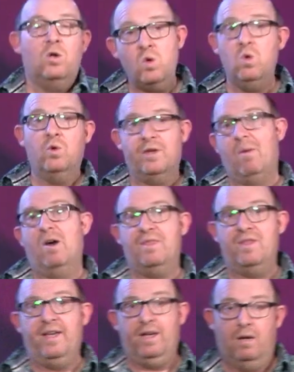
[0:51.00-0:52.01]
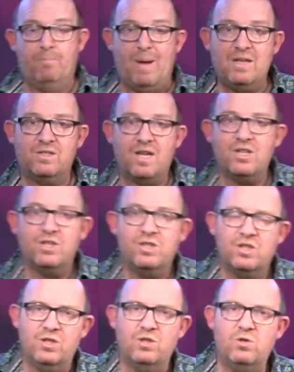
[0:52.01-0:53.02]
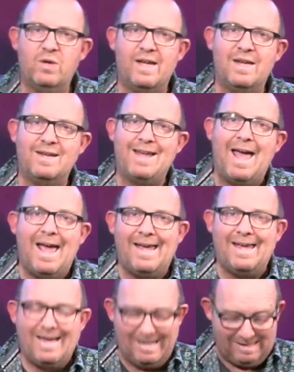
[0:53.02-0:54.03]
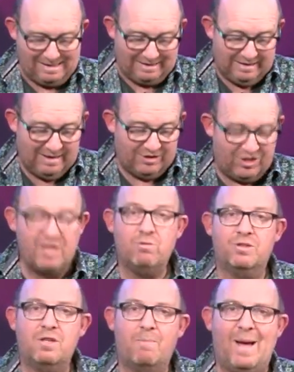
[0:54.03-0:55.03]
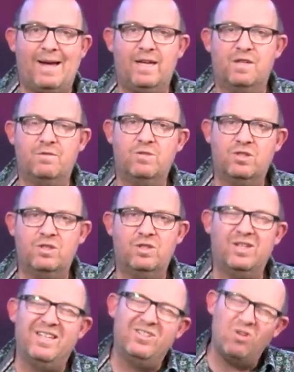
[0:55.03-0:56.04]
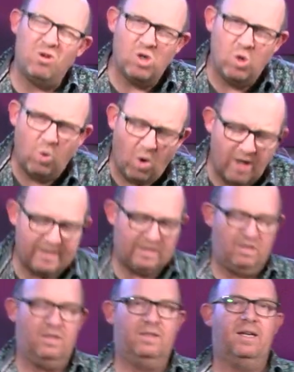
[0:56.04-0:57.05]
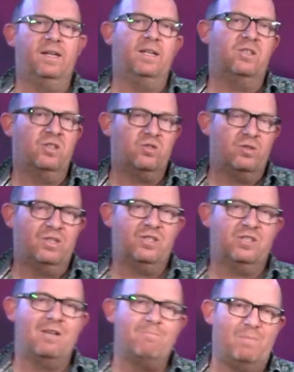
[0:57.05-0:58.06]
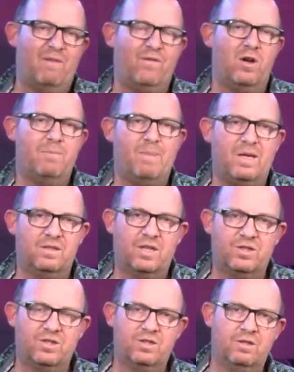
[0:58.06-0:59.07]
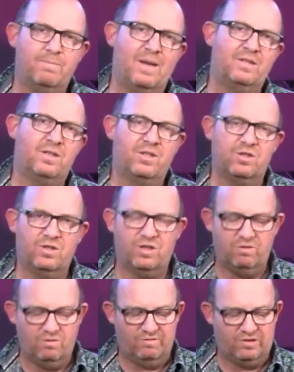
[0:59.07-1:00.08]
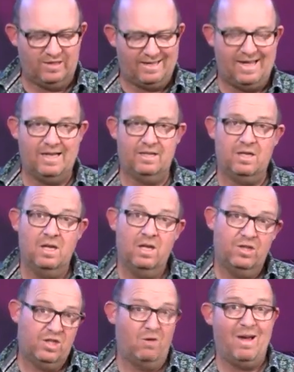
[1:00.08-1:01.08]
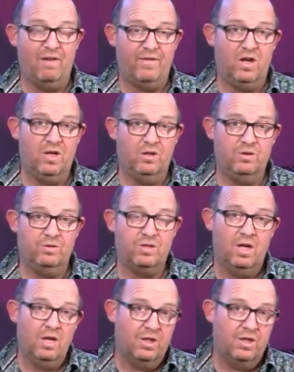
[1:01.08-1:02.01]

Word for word: Ooh, you might think, a Bass Station 2 in a uh, sequencer package from the circuit. Not quite like that. It's a sort of simplified Bass Station 2. Bass Station 2 obviously had two LFOs,